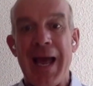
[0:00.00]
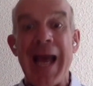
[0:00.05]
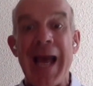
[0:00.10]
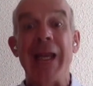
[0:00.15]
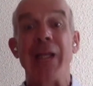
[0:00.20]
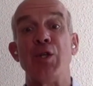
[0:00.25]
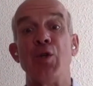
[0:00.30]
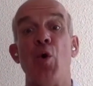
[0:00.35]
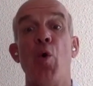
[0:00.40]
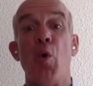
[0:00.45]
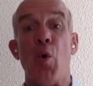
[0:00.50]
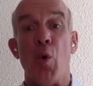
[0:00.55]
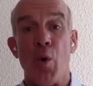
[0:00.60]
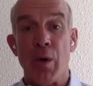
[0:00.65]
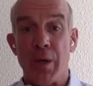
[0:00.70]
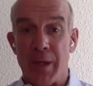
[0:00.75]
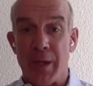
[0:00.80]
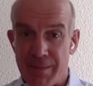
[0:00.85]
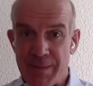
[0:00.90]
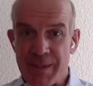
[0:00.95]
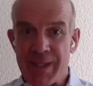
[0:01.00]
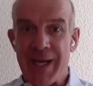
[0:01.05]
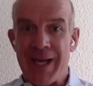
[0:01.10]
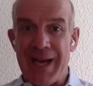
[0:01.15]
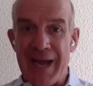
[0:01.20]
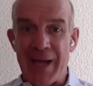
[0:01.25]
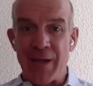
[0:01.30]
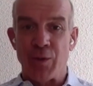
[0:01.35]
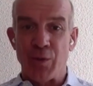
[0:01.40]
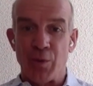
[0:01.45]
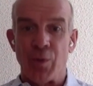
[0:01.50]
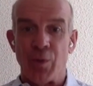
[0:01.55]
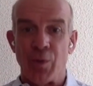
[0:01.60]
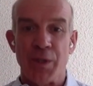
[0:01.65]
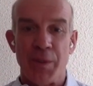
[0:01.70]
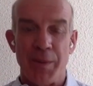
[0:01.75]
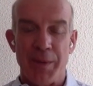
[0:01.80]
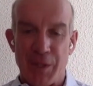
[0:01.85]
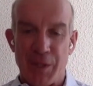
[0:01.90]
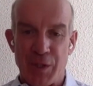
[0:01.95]
and or, and I'm saying and
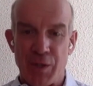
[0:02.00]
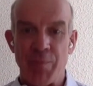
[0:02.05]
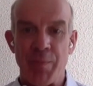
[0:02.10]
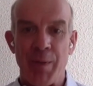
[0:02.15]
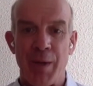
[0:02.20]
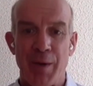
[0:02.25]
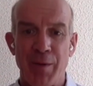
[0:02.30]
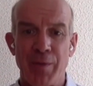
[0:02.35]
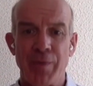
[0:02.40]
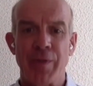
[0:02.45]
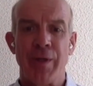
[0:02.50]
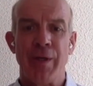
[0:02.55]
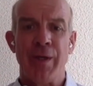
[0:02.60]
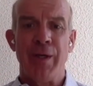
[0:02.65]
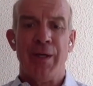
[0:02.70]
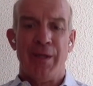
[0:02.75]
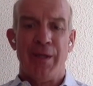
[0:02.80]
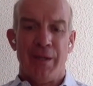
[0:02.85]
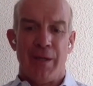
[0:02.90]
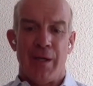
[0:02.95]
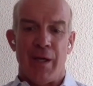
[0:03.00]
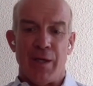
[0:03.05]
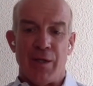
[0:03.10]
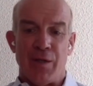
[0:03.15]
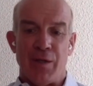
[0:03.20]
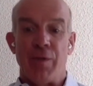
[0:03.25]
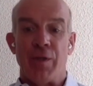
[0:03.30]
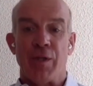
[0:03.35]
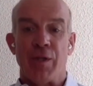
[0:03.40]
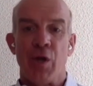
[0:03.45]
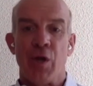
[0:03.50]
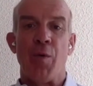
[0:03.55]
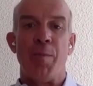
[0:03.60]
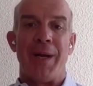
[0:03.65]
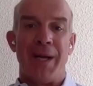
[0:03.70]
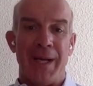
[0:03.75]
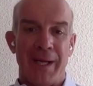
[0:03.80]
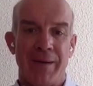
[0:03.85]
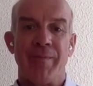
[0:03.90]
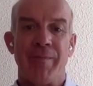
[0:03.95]
or, so we could do both, do the toll
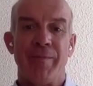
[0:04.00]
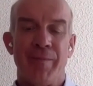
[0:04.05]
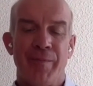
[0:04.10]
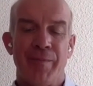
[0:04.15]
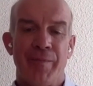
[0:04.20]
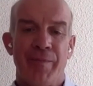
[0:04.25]
milling.